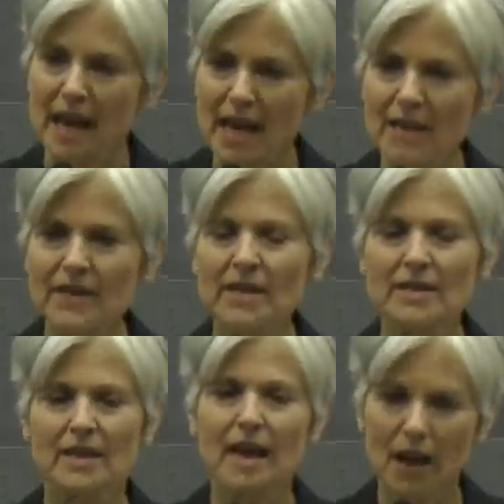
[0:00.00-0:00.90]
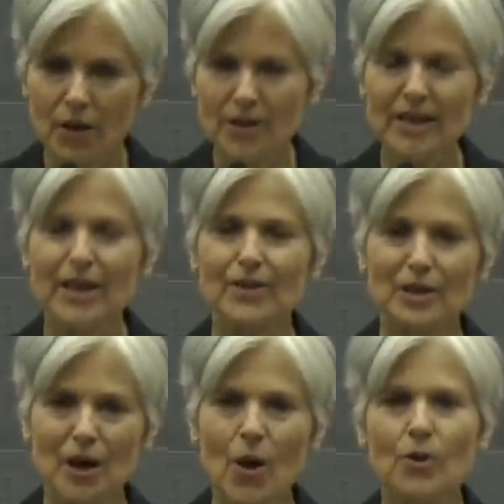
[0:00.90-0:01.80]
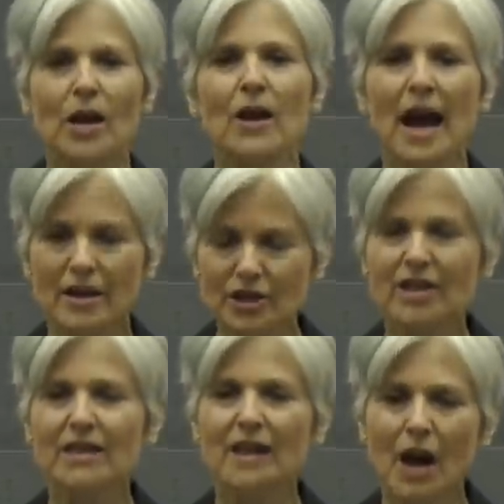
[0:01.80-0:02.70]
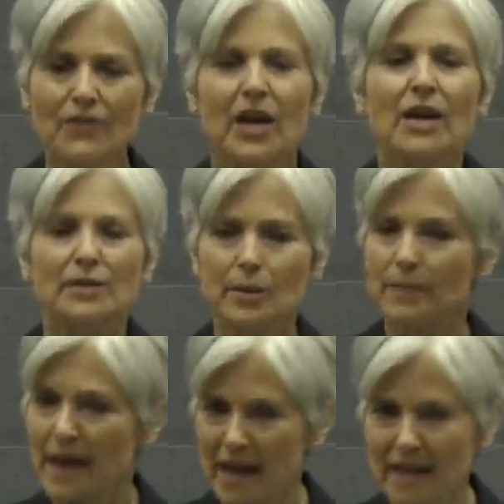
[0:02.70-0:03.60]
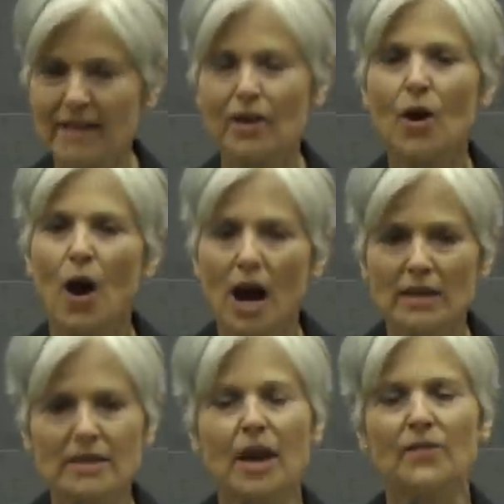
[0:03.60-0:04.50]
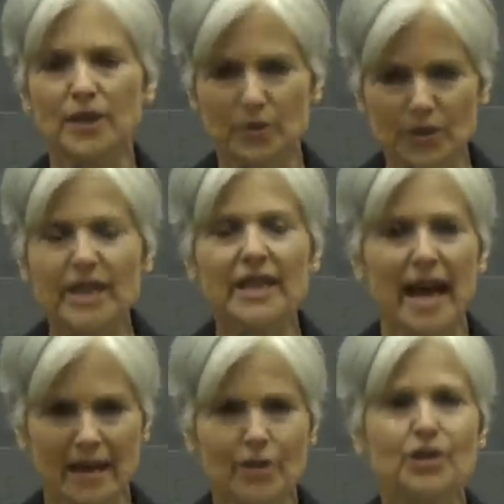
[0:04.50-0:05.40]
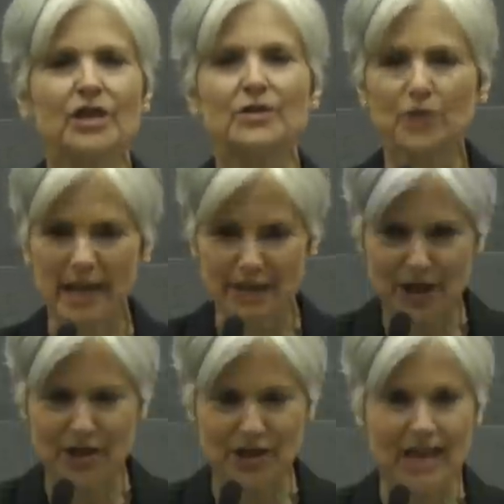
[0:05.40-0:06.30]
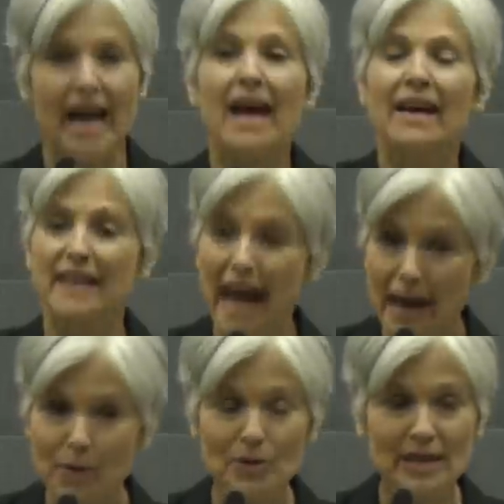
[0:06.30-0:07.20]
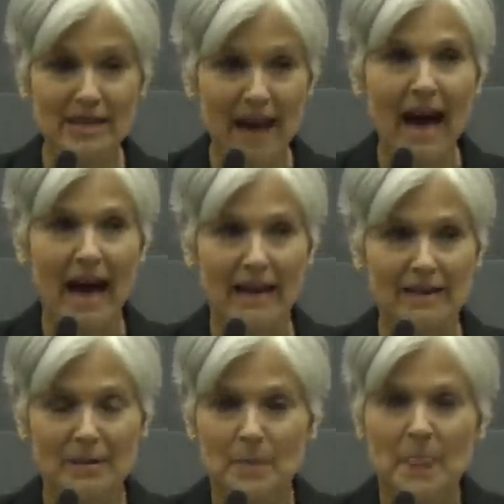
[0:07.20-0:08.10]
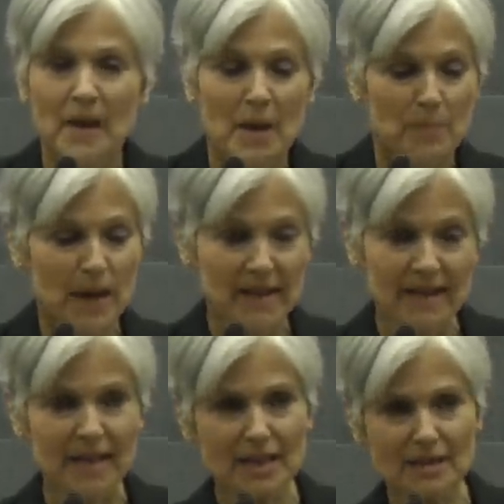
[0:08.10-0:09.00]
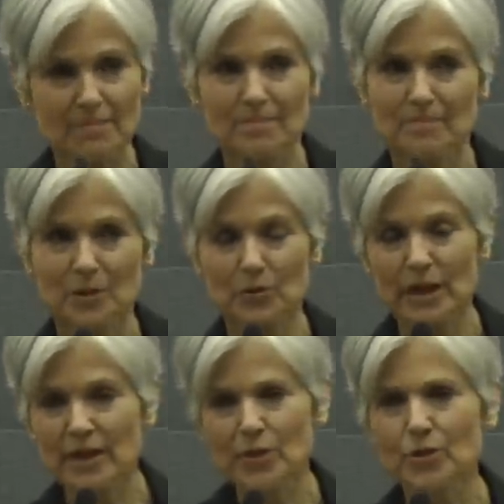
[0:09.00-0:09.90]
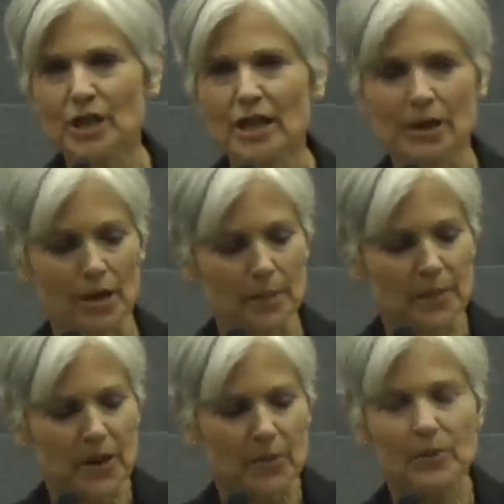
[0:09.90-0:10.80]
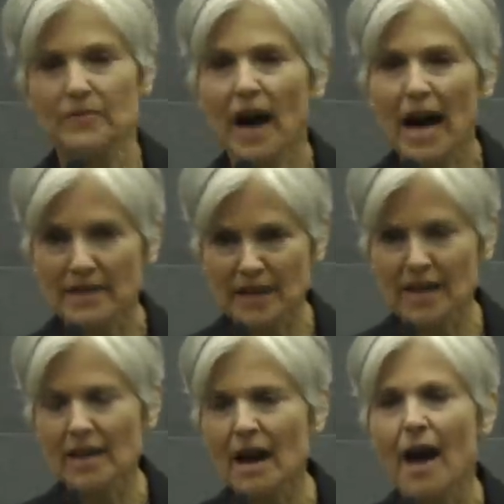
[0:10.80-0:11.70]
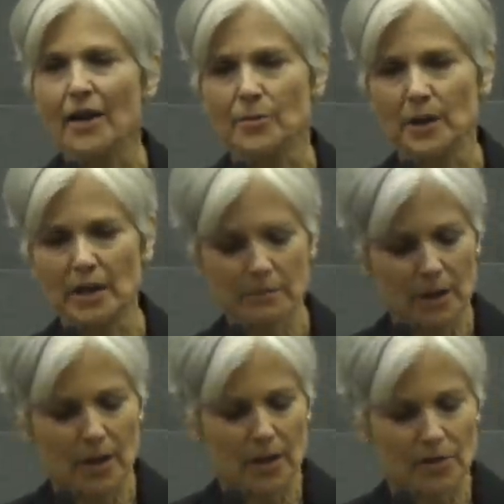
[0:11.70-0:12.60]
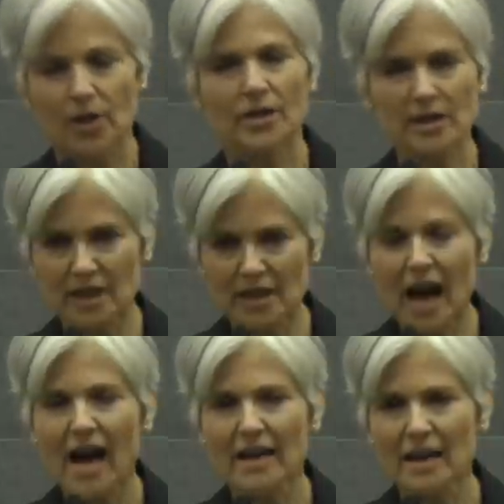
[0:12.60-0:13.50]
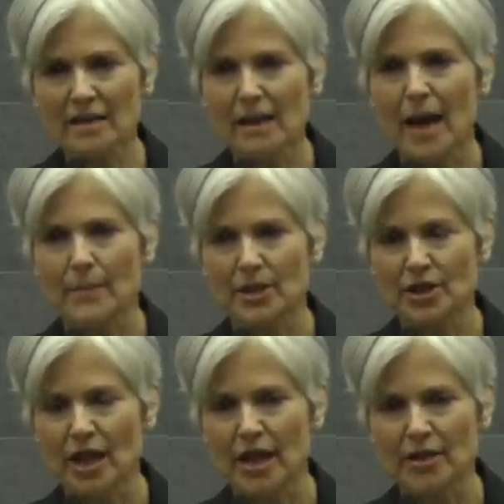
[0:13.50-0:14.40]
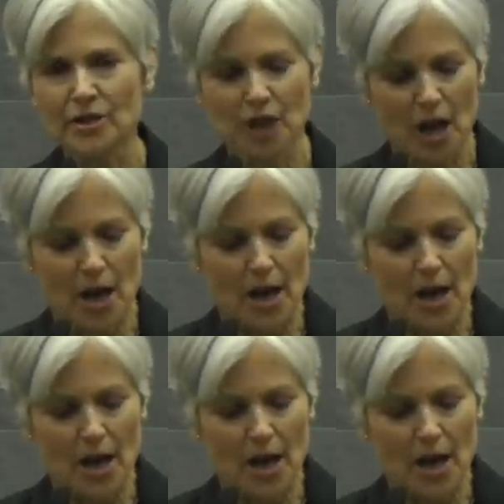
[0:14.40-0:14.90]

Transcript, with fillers: savings in healthcare alone are actually enough to pay the costs of the green energy transition. Not only that, but this Green New Deal revives the economy, turns the tide on climate change,